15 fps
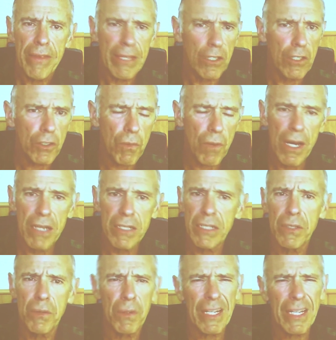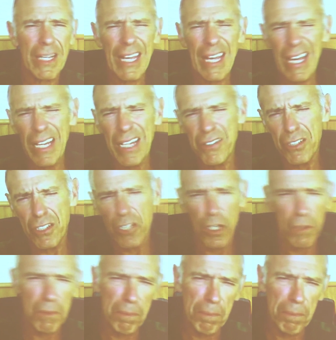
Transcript: And they looked around, and there were cans and